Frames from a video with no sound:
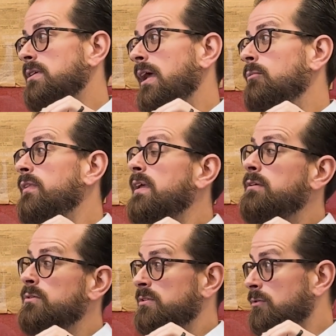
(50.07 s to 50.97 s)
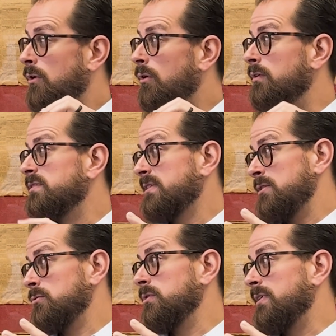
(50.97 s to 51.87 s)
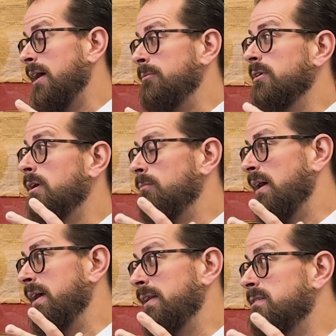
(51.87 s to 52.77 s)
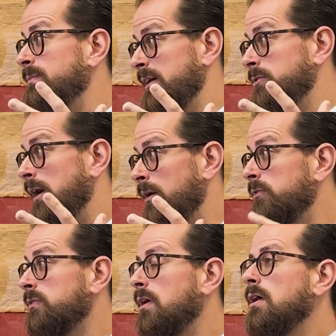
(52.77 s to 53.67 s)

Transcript: And what they do is they'll call and schedule time to come by and inspect your house.